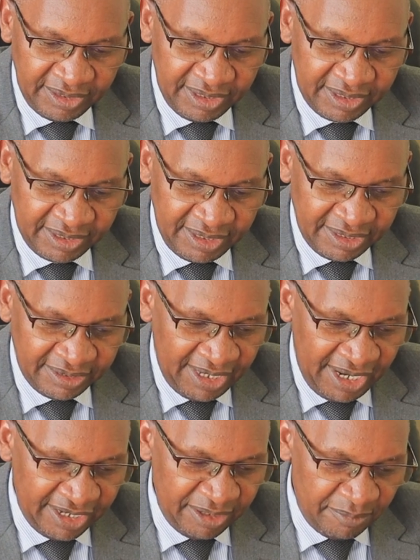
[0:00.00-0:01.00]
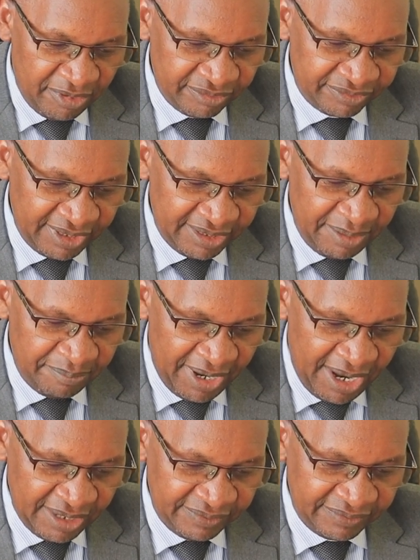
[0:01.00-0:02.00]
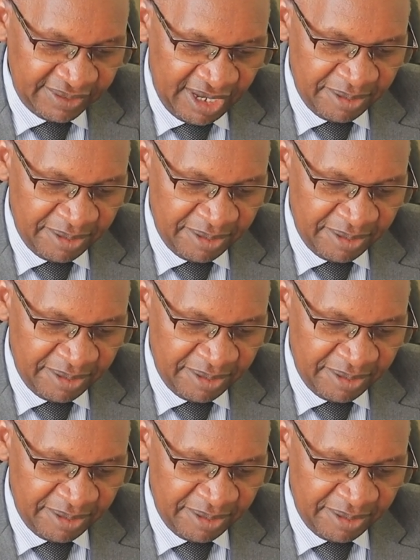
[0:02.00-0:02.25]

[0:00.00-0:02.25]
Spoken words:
He created the animals and the birds